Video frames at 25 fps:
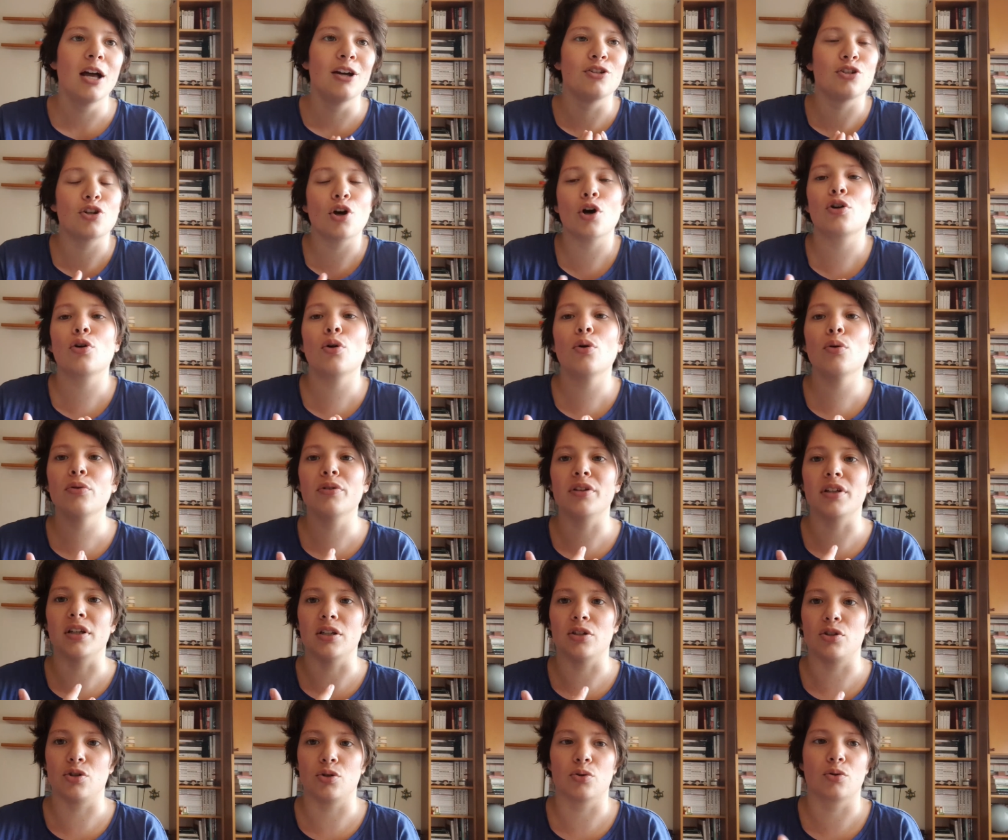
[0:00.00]
not
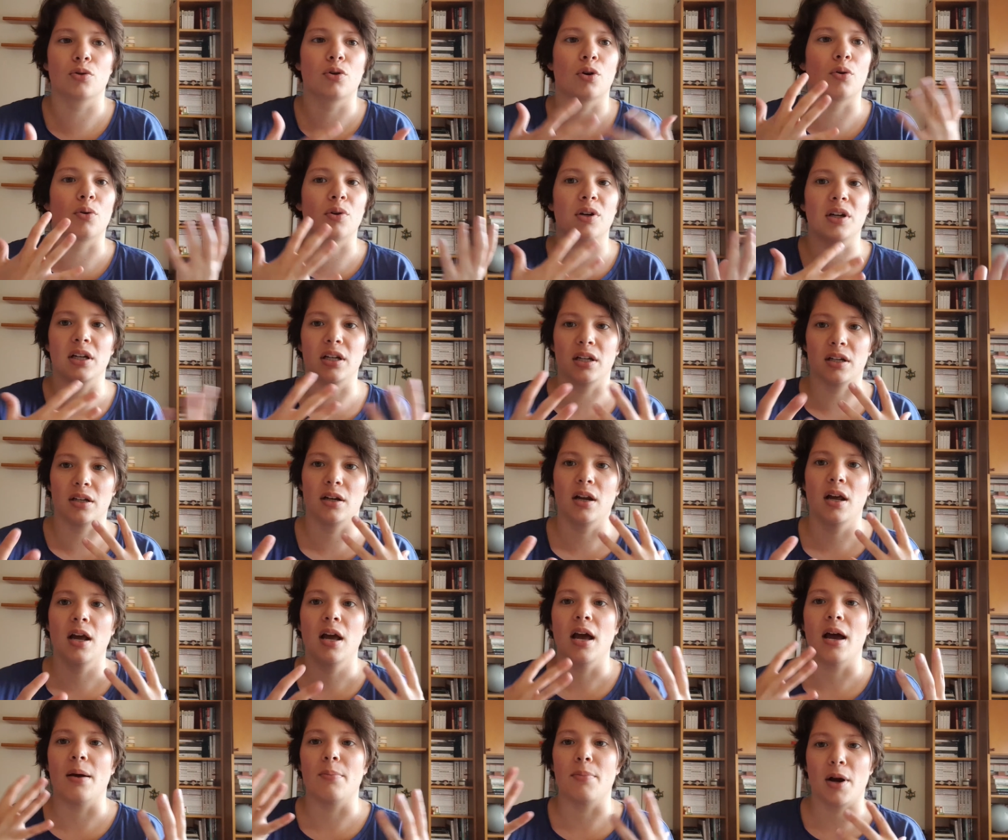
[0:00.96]
only to Korean
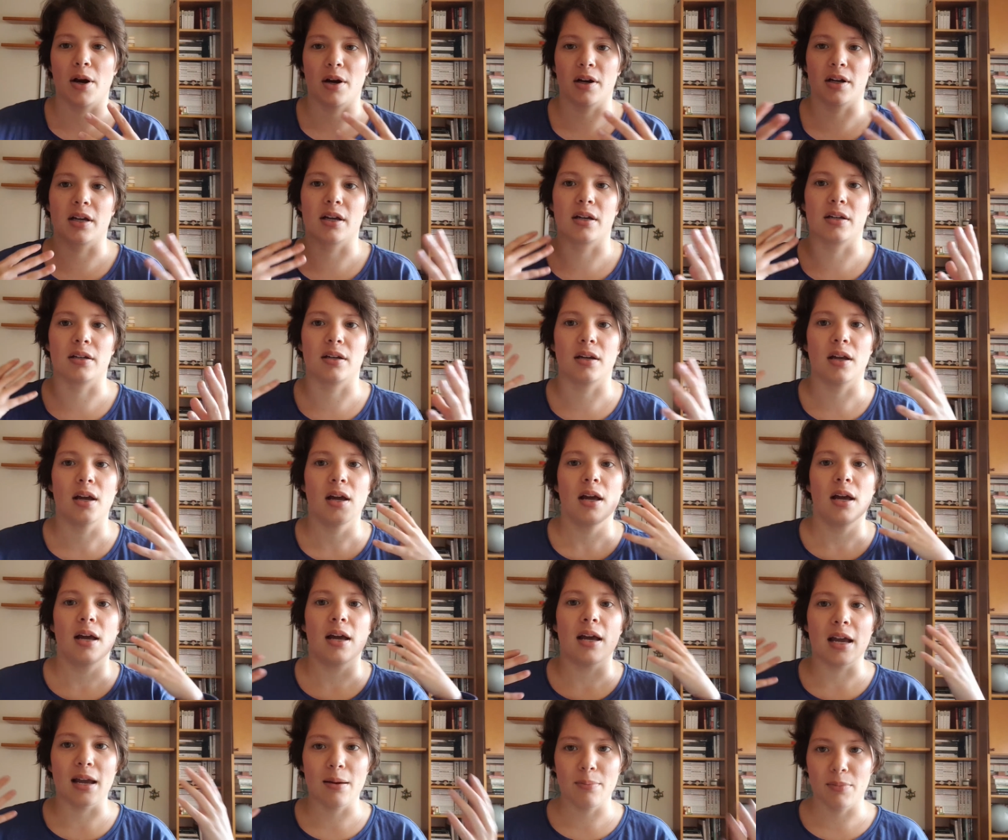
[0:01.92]
American
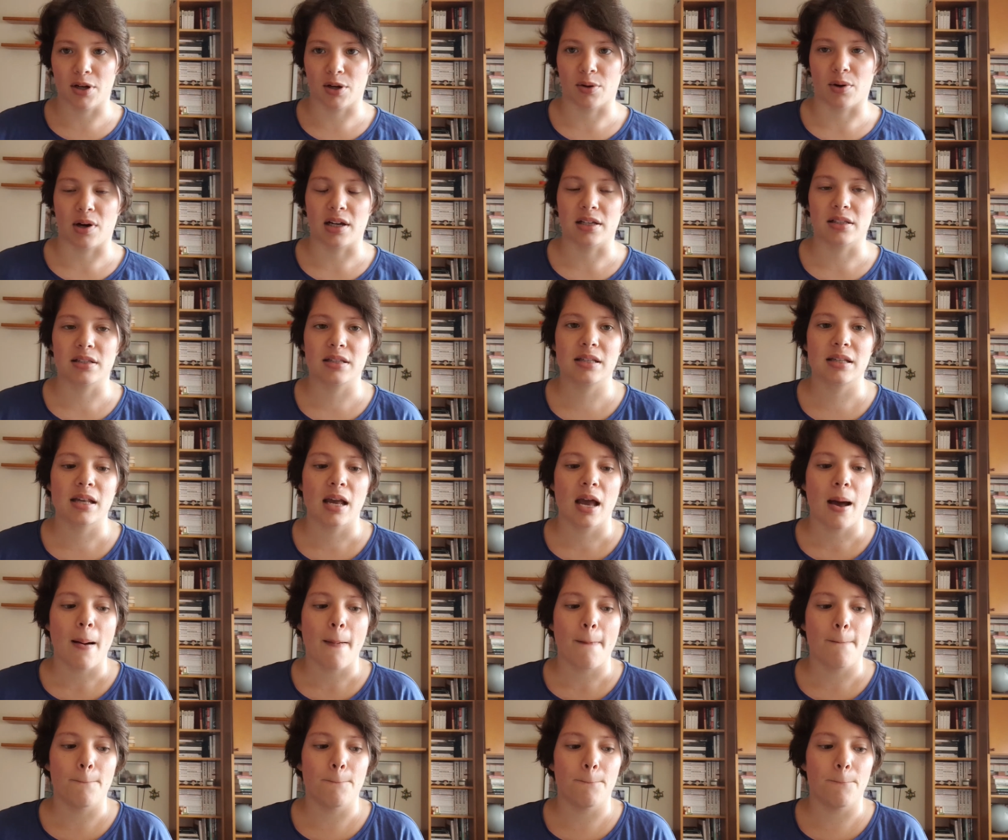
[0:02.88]
immigrants,
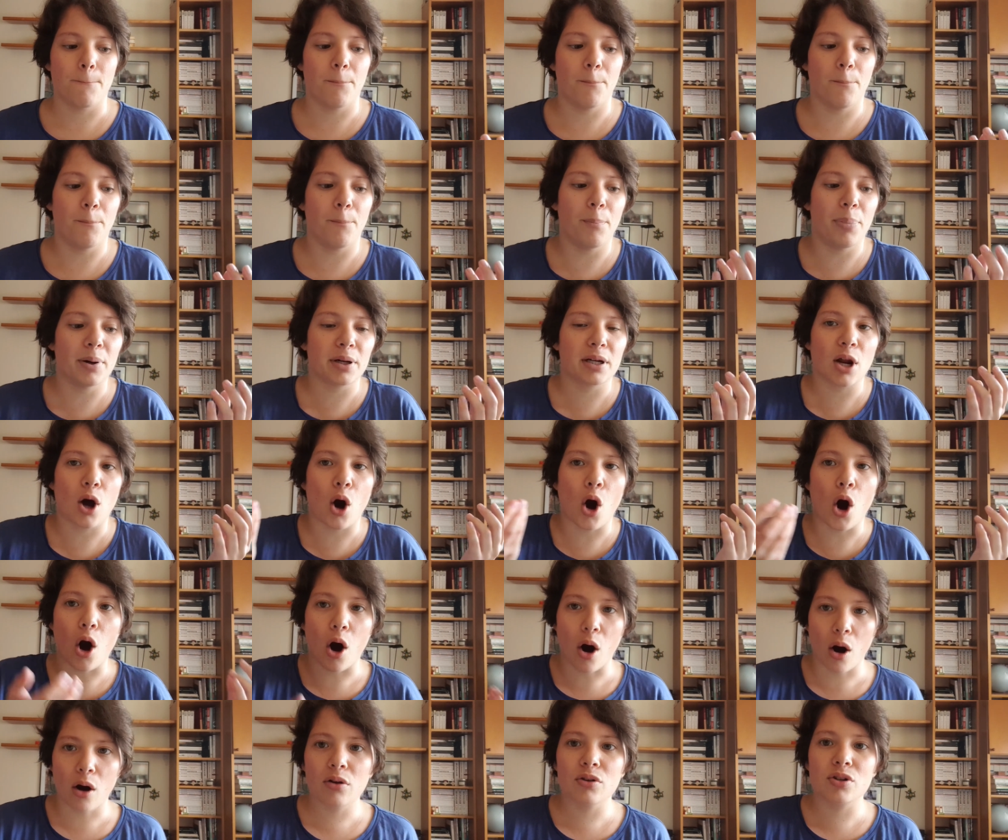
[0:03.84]
but
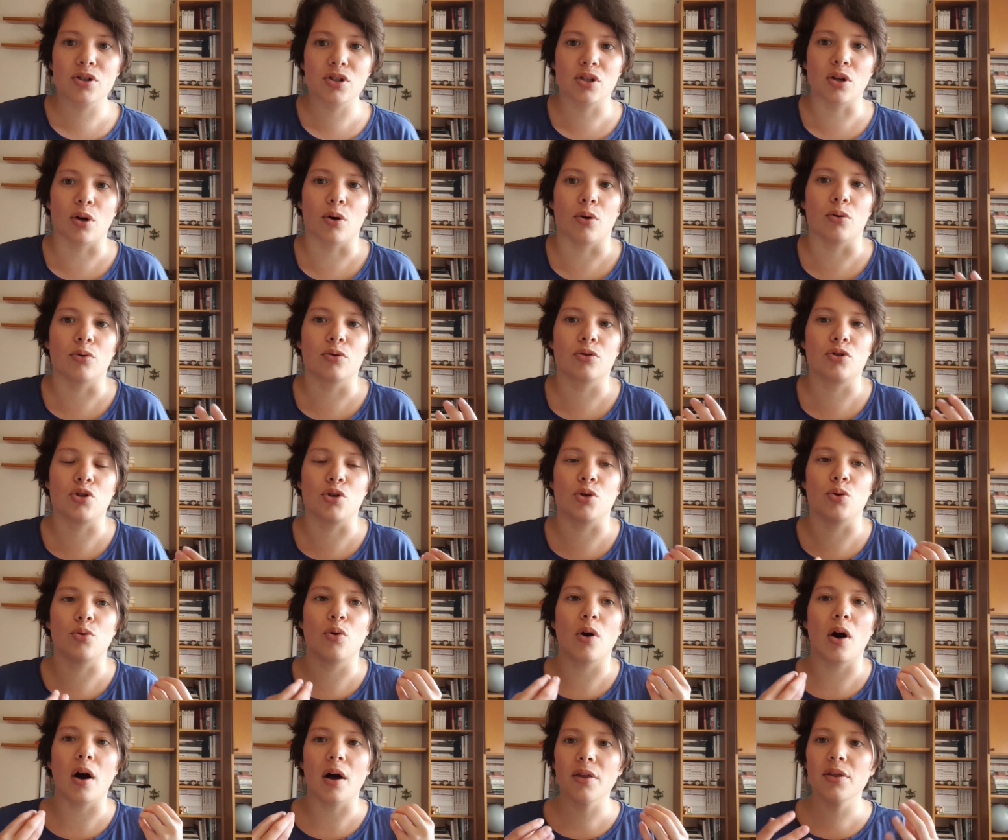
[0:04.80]
also
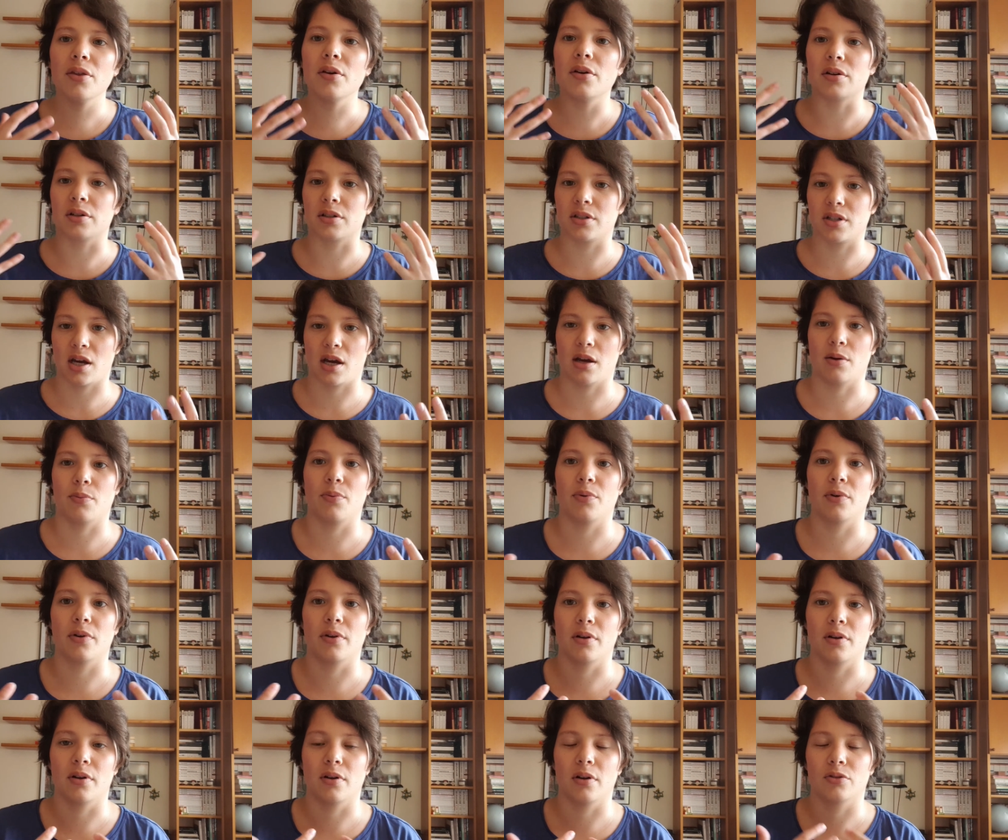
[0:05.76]
to other
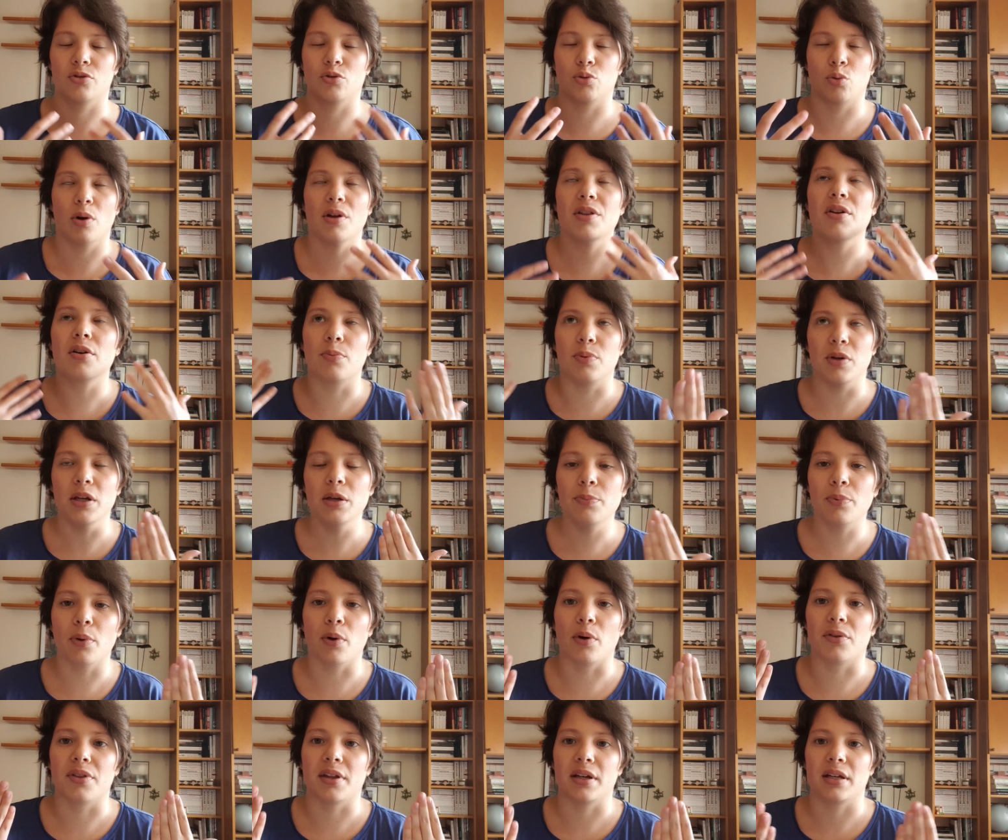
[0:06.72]

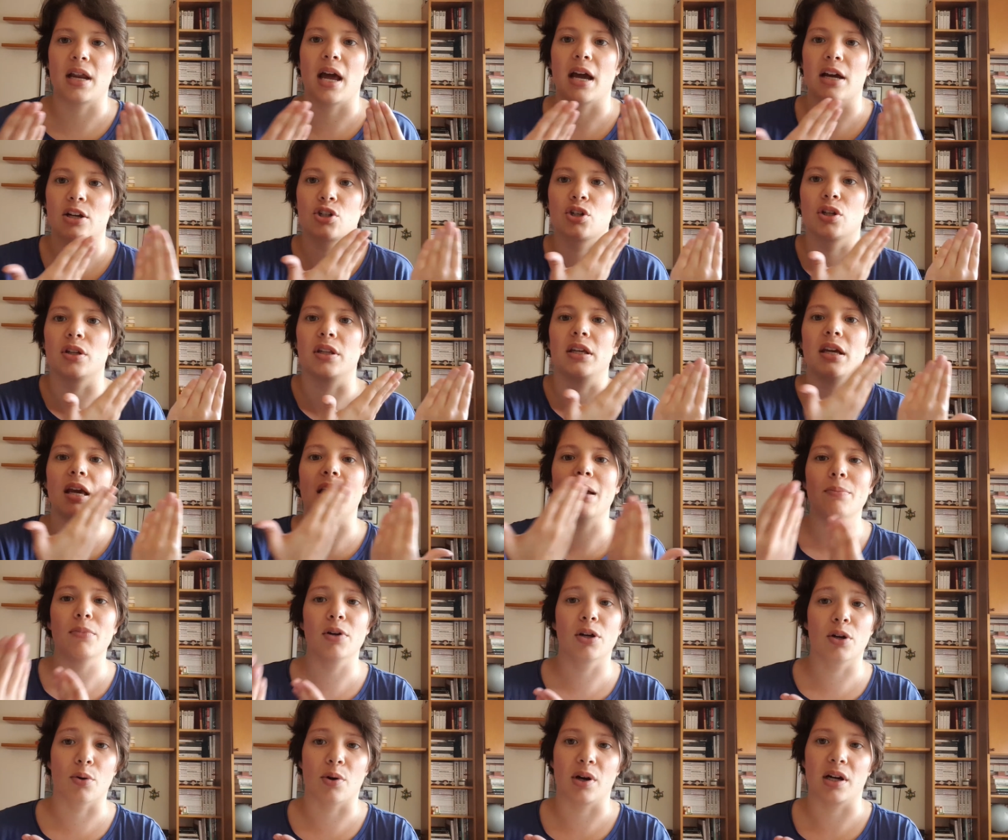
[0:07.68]
people that actually
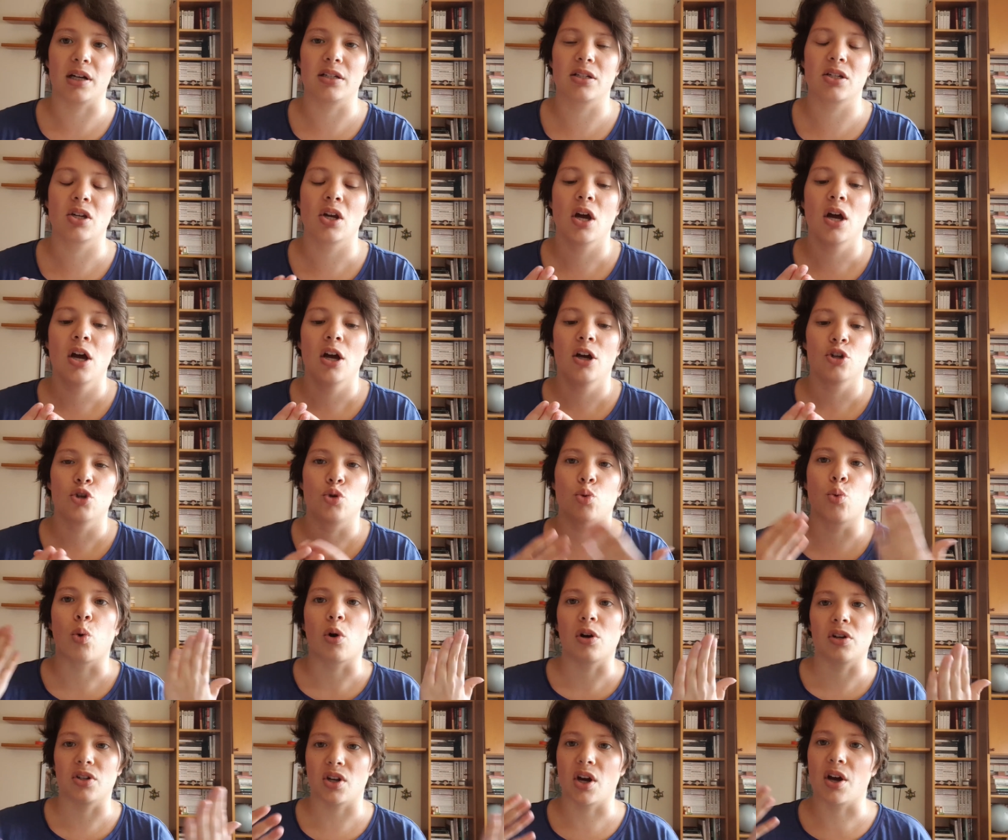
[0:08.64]
immigrate
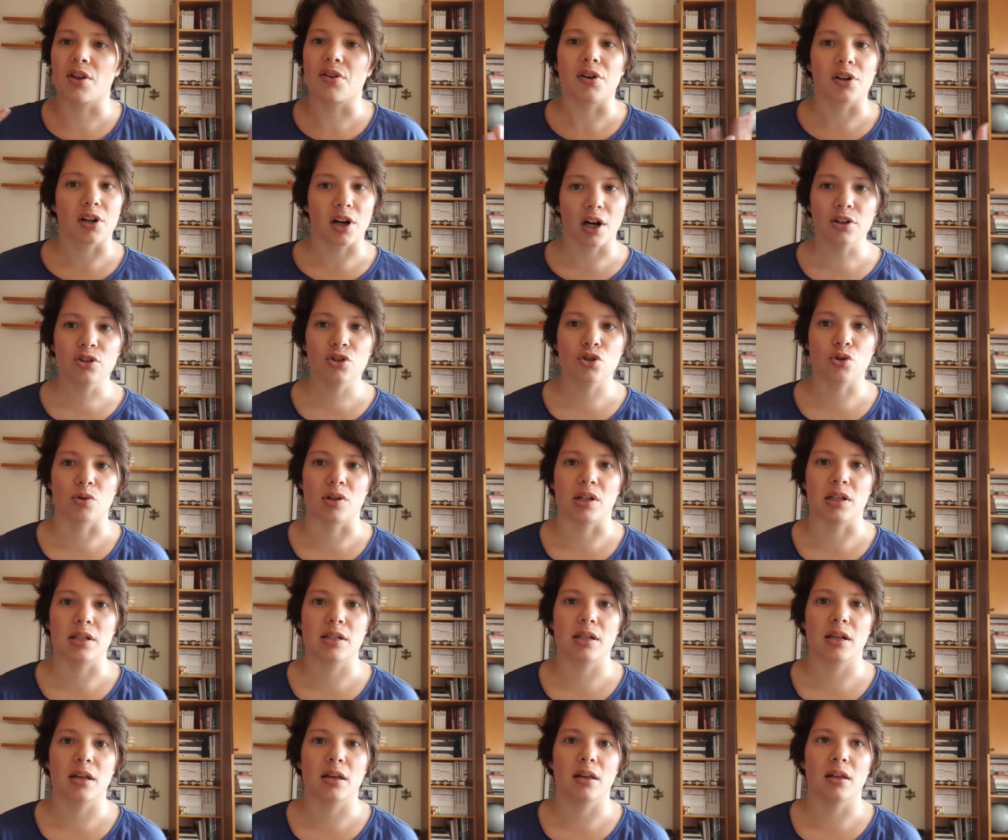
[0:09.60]
towards other
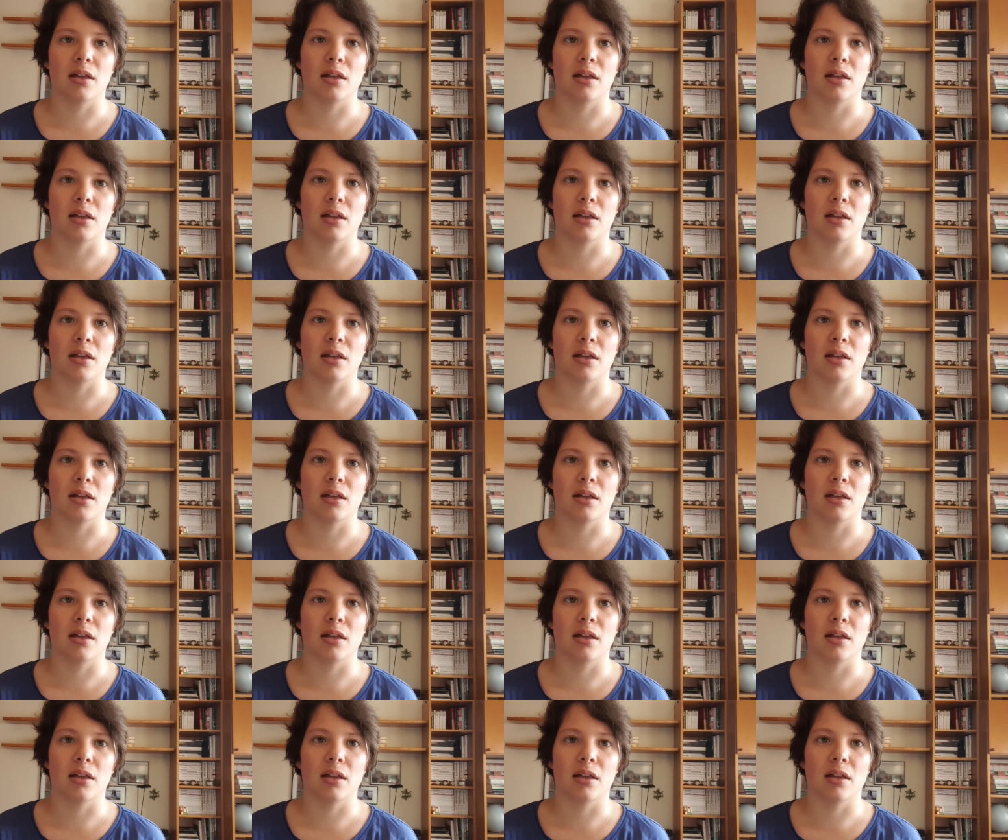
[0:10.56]
countries.